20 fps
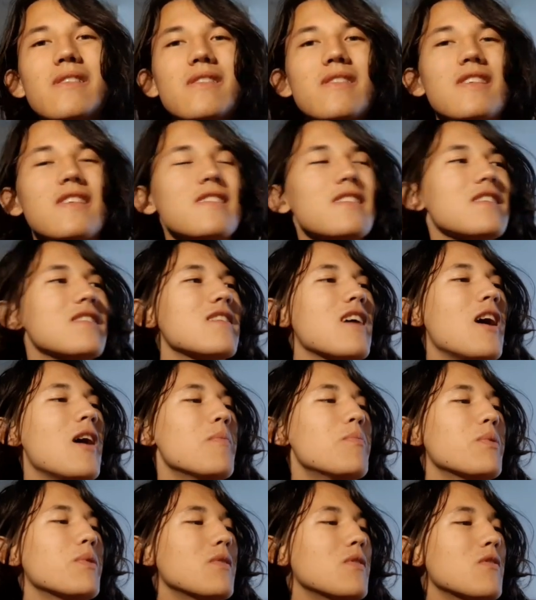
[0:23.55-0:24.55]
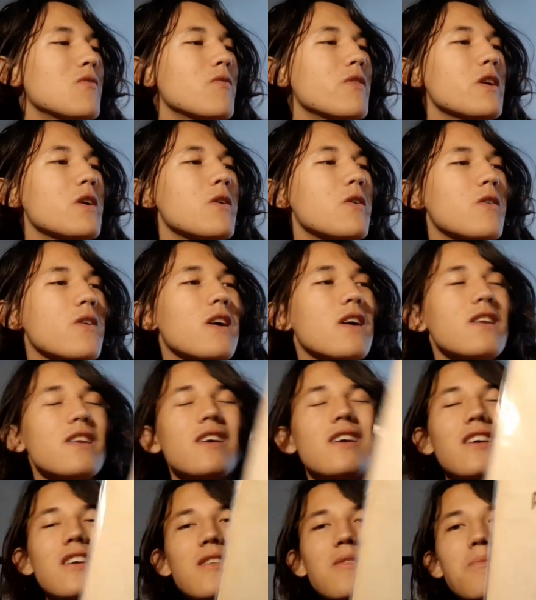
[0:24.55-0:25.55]
ZZ Top Rio
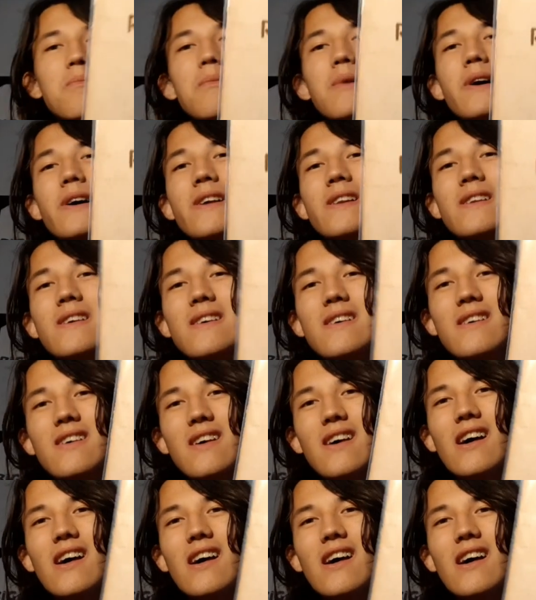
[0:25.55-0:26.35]
Grande Mud.